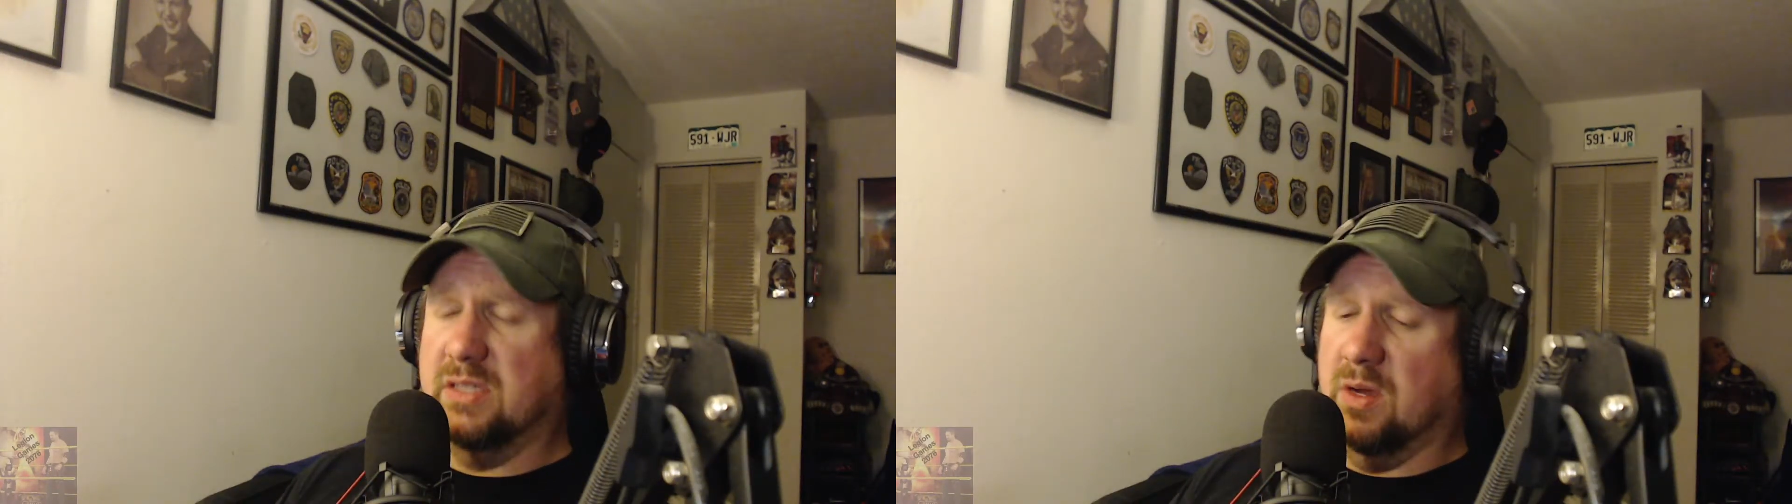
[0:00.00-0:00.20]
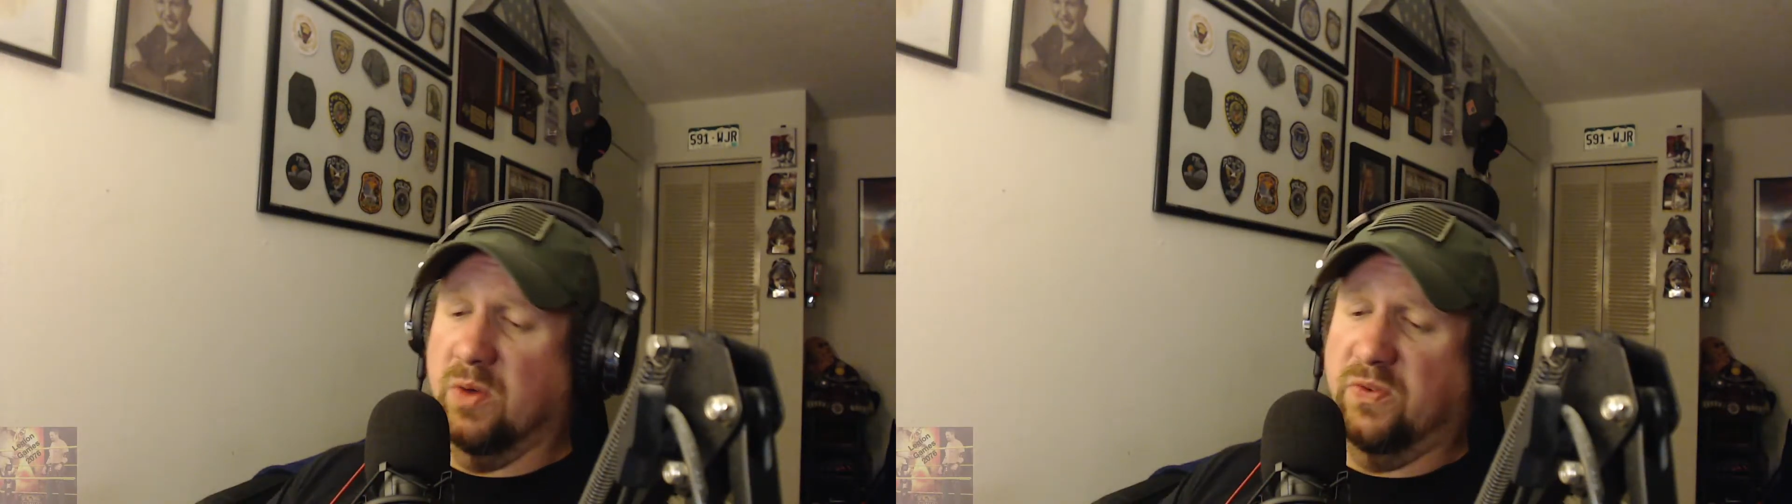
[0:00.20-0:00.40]

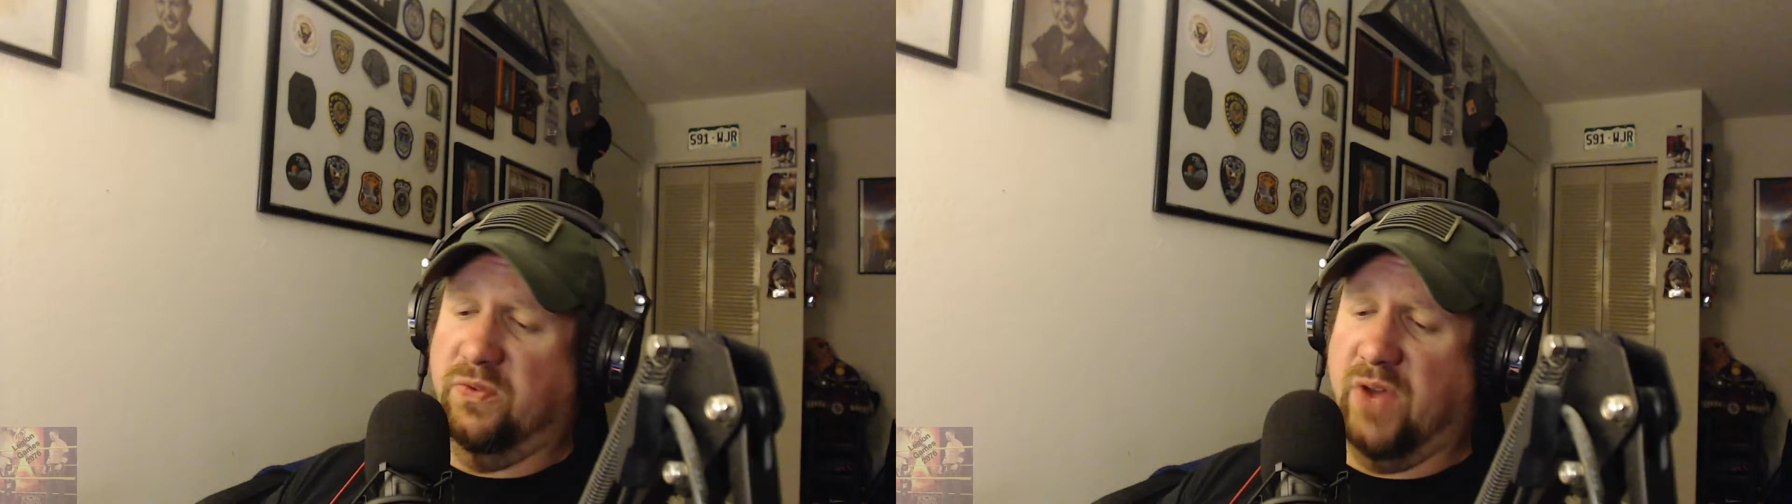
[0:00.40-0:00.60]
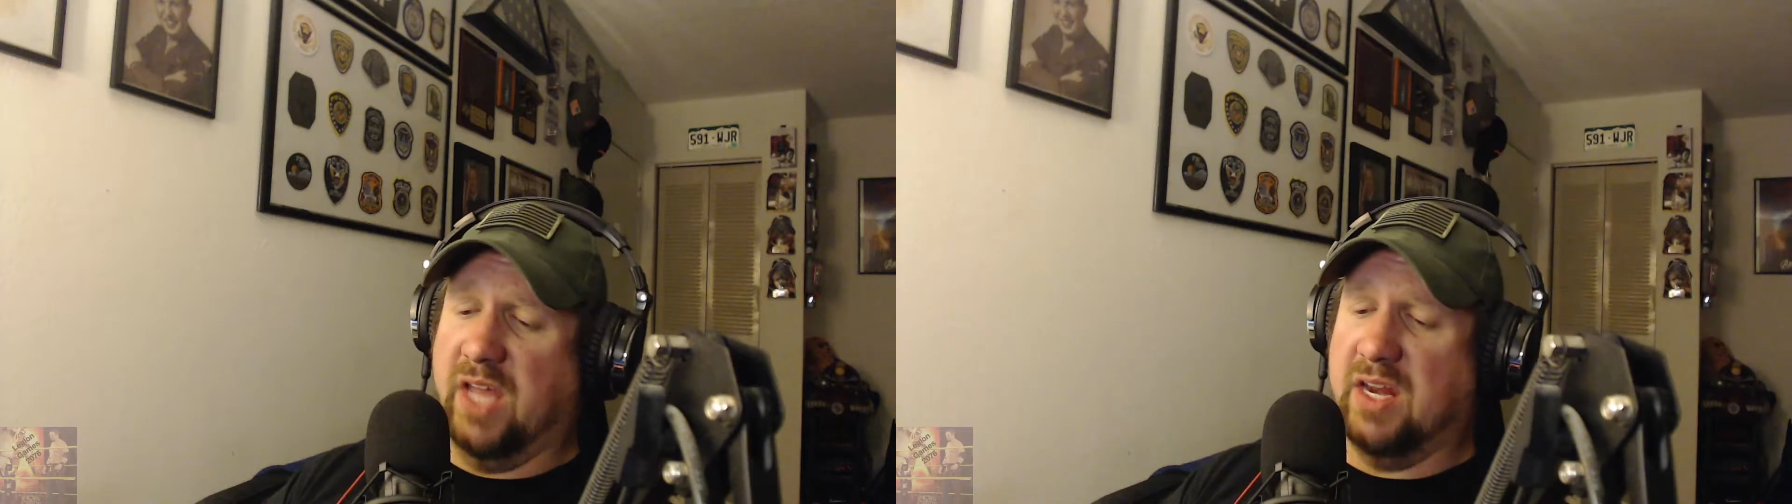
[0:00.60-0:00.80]
you know,
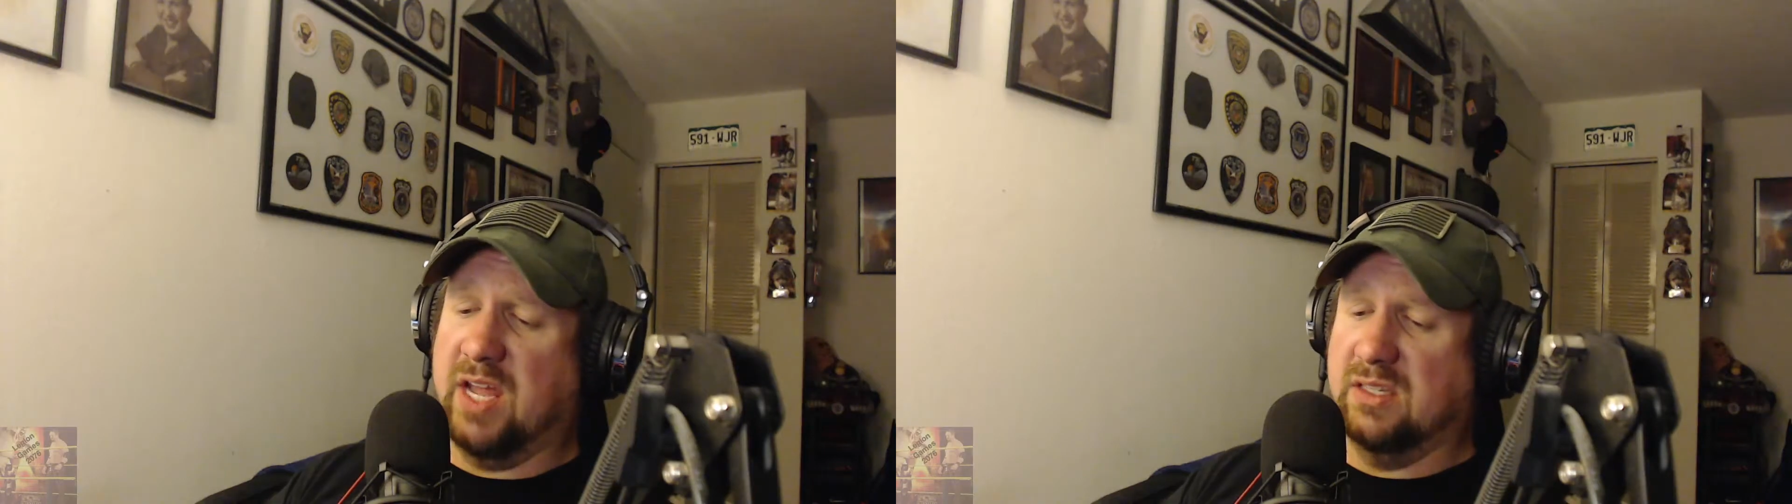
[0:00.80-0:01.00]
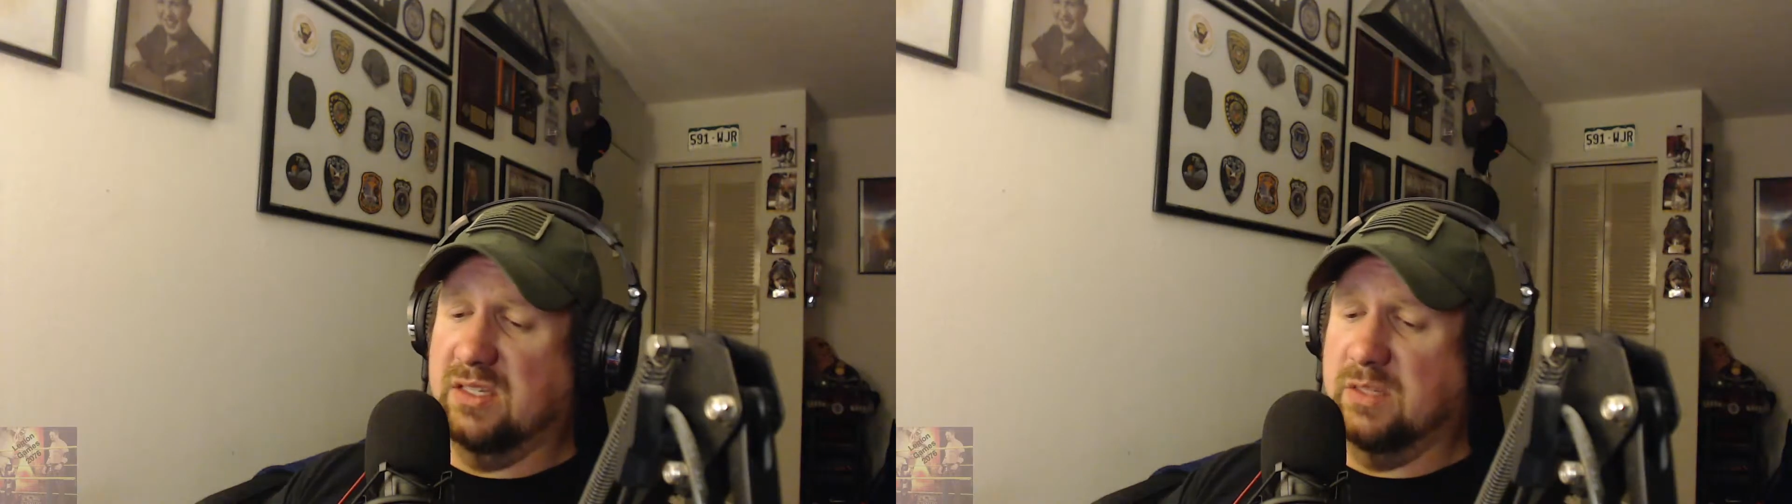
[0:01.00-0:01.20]

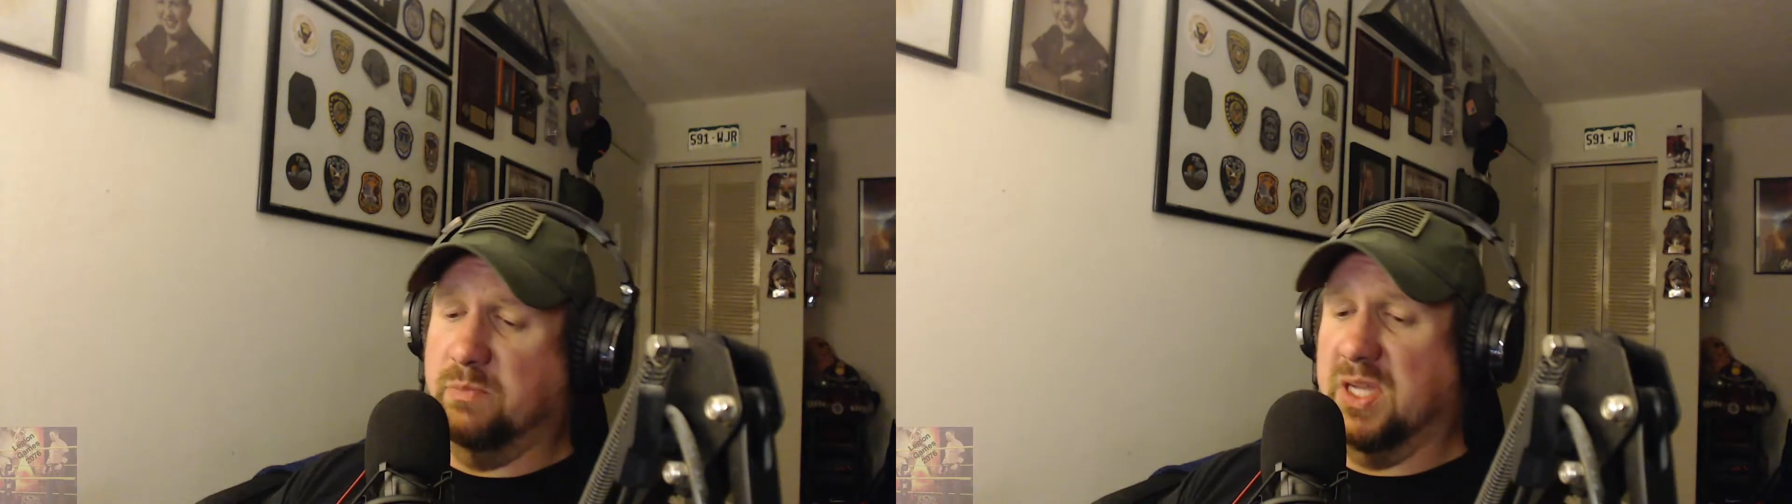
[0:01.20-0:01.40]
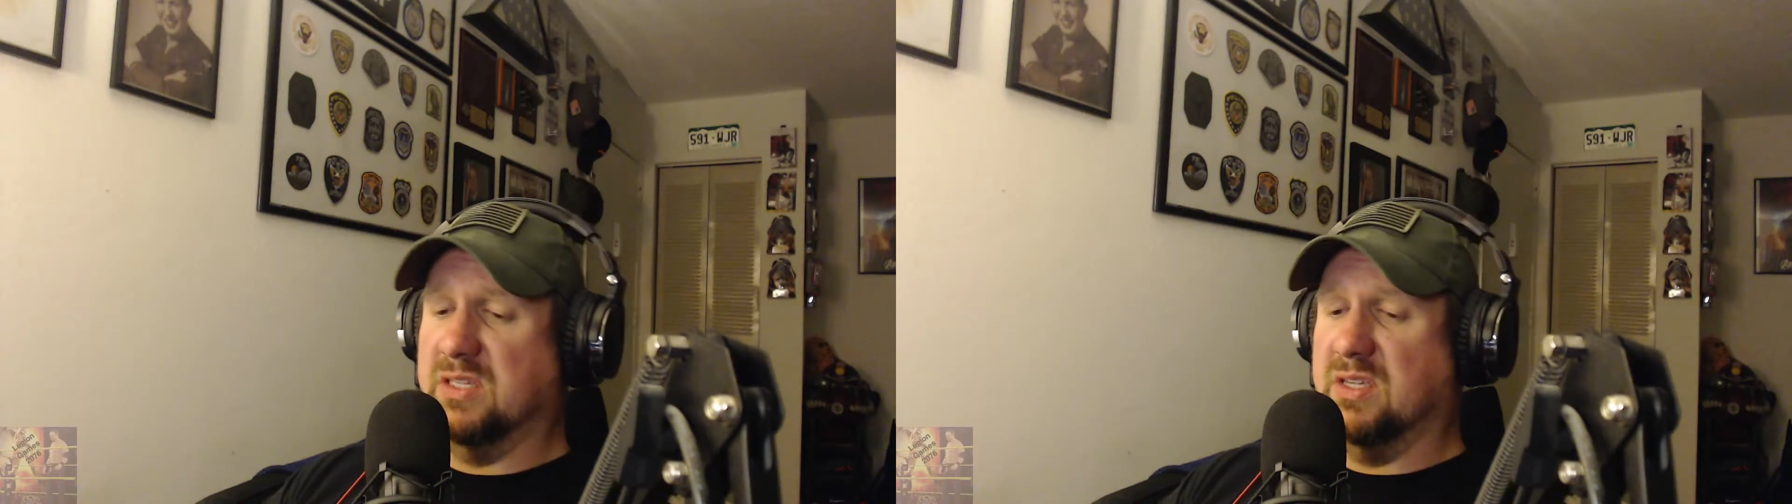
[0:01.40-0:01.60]
finances,
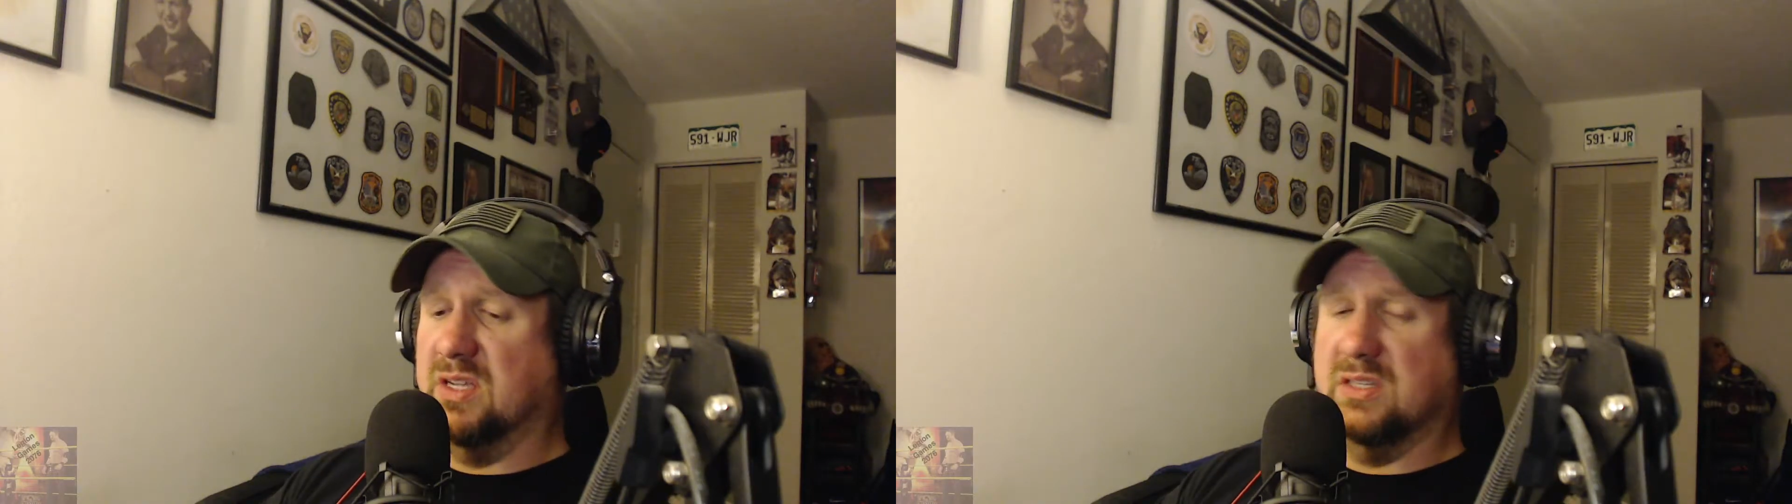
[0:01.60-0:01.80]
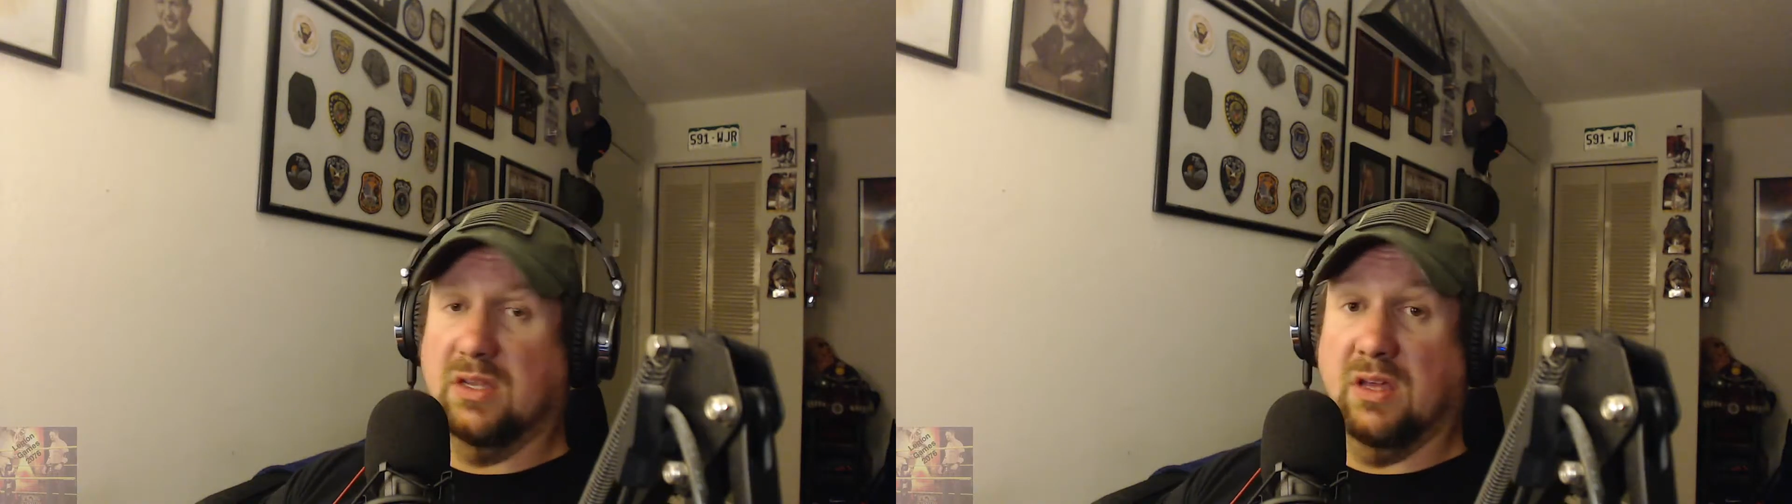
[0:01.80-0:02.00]
business,